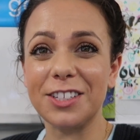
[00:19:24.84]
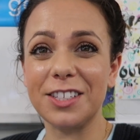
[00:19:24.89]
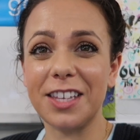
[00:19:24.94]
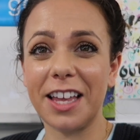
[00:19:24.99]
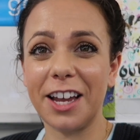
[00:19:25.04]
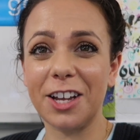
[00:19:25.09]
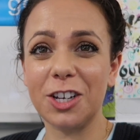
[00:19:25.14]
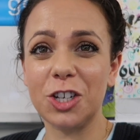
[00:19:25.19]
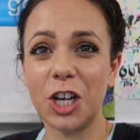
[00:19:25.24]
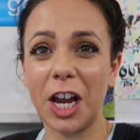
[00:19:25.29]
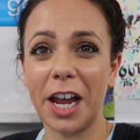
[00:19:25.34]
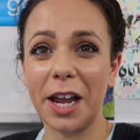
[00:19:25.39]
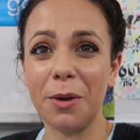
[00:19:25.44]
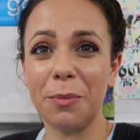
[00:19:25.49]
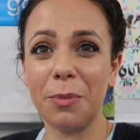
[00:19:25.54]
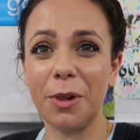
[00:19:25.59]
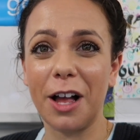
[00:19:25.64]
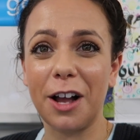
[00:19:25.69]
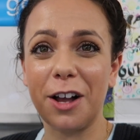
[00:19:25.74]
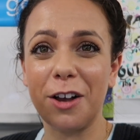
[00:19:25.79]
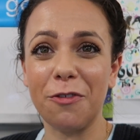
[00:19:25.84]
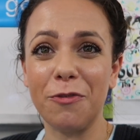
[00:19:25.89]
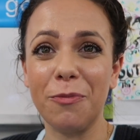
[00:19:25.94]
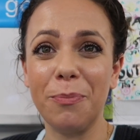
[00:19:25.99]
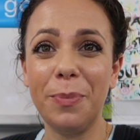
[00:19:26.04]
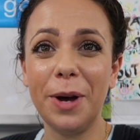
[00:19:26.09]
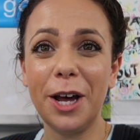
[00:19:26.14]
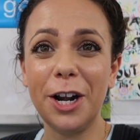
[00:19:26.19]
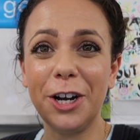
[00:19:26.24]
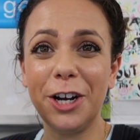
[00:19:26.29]
looks like a giant block
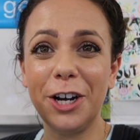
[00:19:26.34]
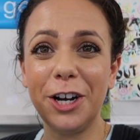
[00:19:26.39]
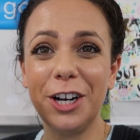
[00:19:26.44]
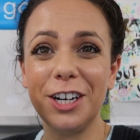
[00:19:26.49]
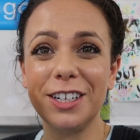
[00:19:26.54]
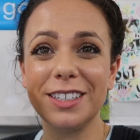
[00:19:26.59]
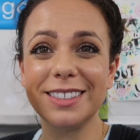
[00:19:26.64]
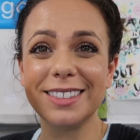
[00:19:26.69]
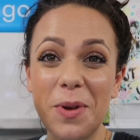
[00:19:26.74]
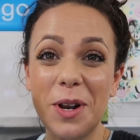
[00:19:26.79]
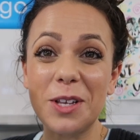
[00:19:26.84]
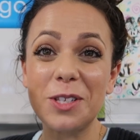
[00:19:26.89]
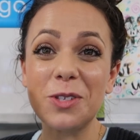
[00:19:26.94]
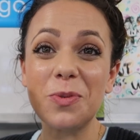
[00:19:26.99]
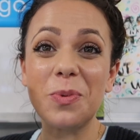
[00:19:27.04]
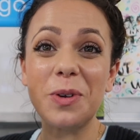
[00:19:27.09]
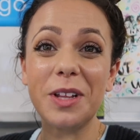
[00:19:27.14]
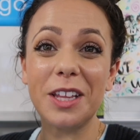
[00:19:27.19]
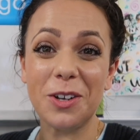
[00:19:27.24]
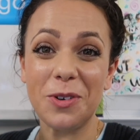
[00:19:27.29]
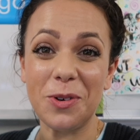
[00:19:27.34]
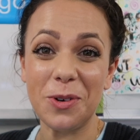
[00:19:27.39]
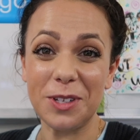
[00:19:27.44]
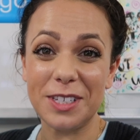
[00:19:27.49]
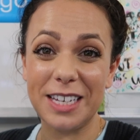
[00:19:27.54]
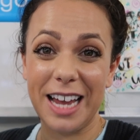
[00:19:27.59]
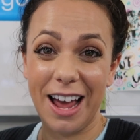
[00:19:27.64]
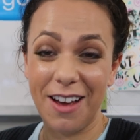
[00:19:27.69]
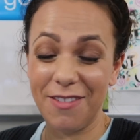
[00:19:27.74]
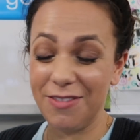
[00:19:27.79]
of butter, but it's really cool
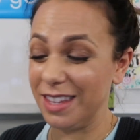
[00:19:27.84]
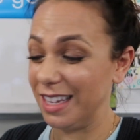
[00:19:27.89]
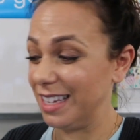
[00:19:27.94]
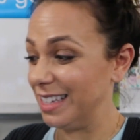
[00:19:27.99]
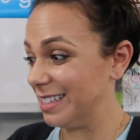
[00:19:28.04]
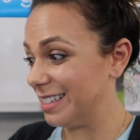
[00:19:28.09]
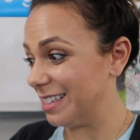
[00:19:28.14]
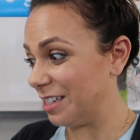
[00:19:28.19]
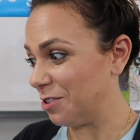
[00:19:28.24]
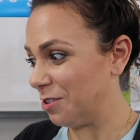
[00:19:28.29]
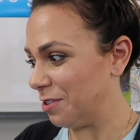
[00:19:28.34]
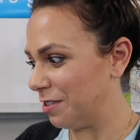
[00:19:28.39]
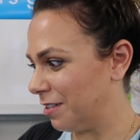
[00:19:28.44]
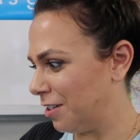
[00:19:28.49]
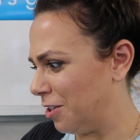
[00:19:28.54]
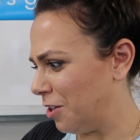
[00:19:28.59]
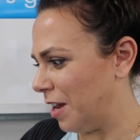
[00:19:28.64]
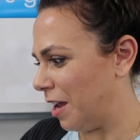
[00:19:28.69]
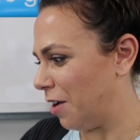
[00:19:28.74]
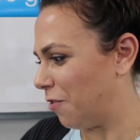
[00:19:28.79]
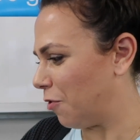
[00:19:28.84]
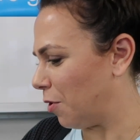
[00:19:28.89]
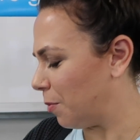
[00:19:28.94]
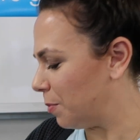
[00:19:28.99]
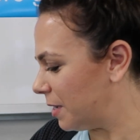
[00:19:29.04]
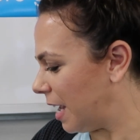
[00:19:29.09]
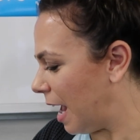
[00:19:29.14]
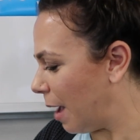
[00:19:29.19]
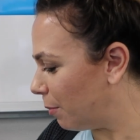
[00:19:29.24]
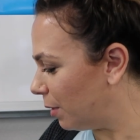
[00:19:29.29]
to have these little
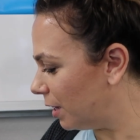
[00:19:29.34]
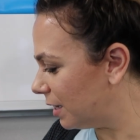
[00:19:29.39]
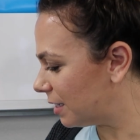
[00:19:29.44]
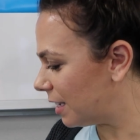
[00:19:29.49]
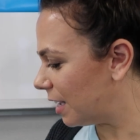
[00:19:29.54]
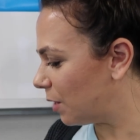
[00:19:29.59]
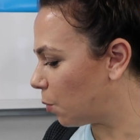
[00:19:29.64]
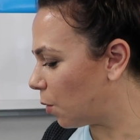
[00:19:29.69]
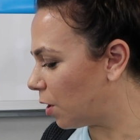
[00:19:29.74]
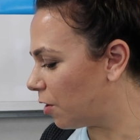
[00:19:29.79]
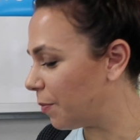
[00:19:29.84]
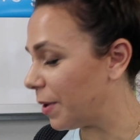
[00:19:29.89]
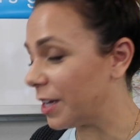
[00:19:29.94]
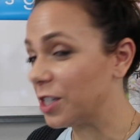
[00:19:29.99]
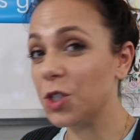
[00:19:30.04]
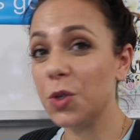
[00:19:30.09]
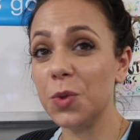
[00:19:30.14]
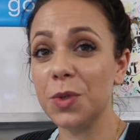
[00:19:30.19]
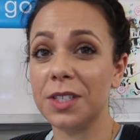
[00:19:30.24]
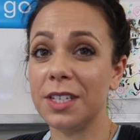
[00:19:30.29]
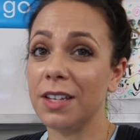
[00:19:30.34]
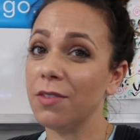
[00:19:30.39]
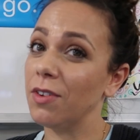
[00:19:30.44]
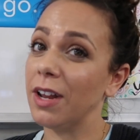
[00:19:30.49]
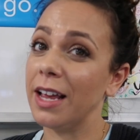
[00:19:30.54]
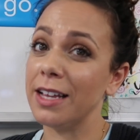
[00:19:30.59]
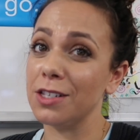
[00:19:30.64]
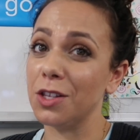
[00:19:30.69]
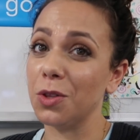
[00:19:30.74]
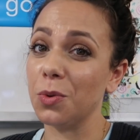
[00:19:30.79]
cuneiform tablets. And one of my students even
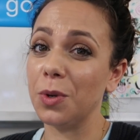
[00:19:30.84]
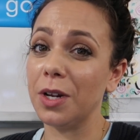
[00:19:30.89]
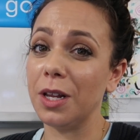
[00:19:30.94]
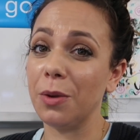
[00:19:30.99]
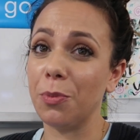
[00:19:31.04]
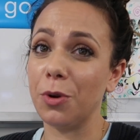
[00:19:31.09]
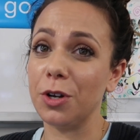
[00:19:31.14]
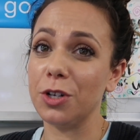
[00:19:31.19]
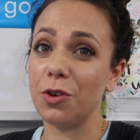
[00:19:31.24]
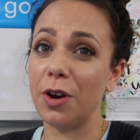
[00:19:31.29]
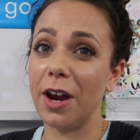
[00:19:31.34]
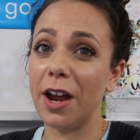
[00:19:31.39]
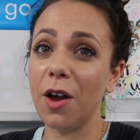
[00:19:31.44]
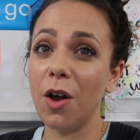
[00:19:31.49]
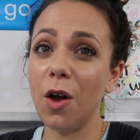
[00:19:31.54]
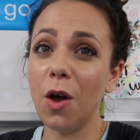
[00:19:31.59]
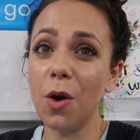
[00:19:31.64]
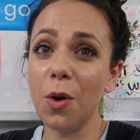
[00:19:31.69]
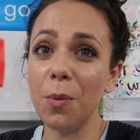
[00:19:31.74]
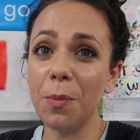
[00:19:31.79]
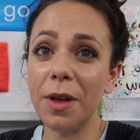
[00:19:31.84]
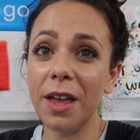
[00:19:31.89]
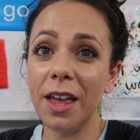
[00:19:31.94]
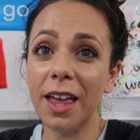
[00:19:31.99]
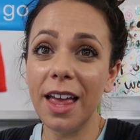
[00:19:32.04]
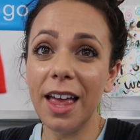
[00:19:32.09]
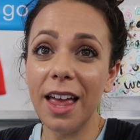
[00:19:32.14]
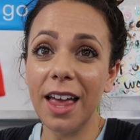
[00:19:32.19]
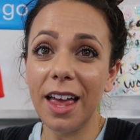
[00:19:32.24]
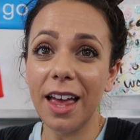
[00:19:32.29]
has a 3D printer at home
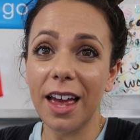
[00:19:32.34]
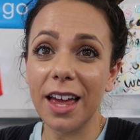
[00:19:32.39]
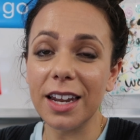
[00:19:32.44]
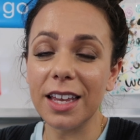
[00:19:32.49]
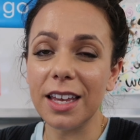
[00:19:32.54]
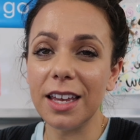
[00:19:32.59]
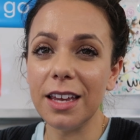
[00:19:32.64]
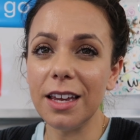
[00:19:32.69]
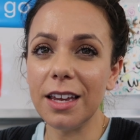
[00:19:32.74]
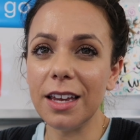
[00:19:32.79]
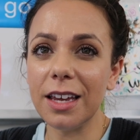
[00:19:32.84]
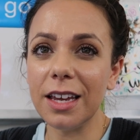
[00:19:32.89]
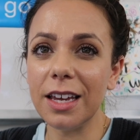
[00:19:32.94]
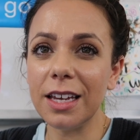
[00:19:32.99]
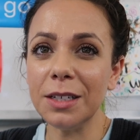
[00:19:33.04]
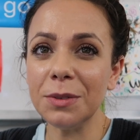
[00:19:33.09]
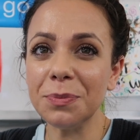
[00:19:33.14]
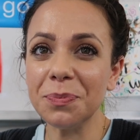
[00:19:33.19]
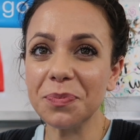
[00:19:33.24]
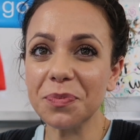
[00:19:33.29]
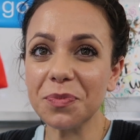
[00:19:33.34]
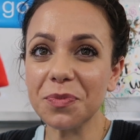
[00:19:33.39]
and he